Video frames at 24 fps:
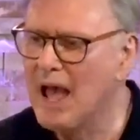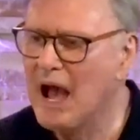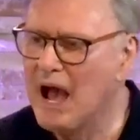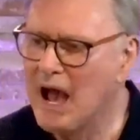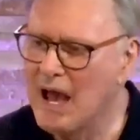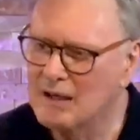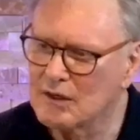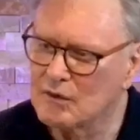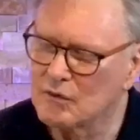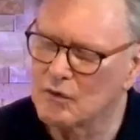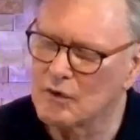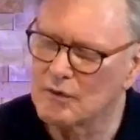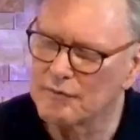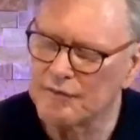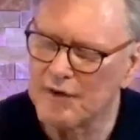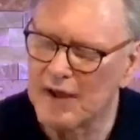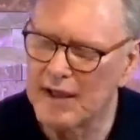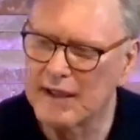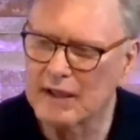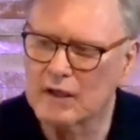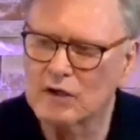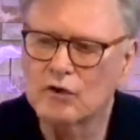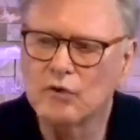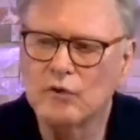I don't know if I
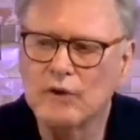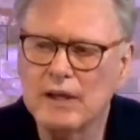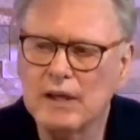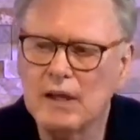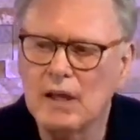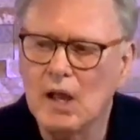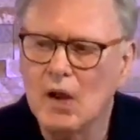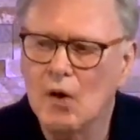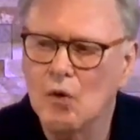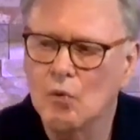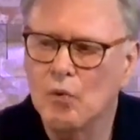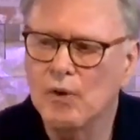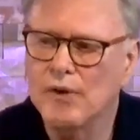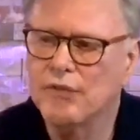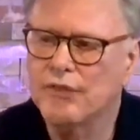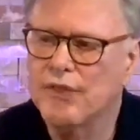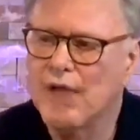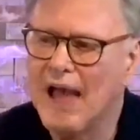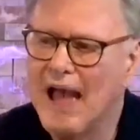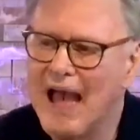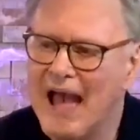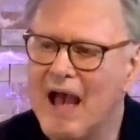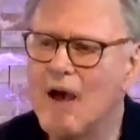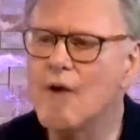agree
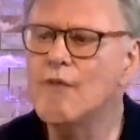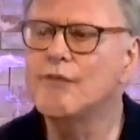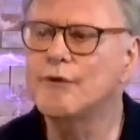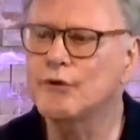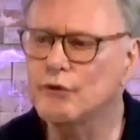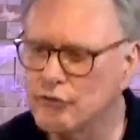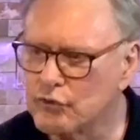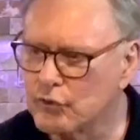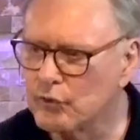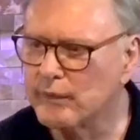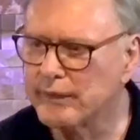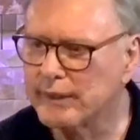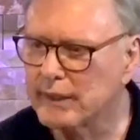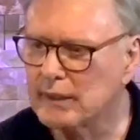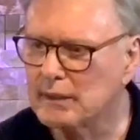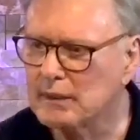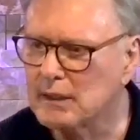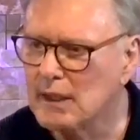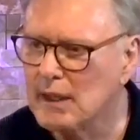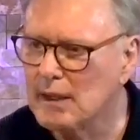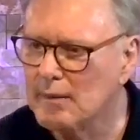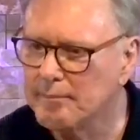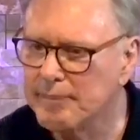with how they're doing it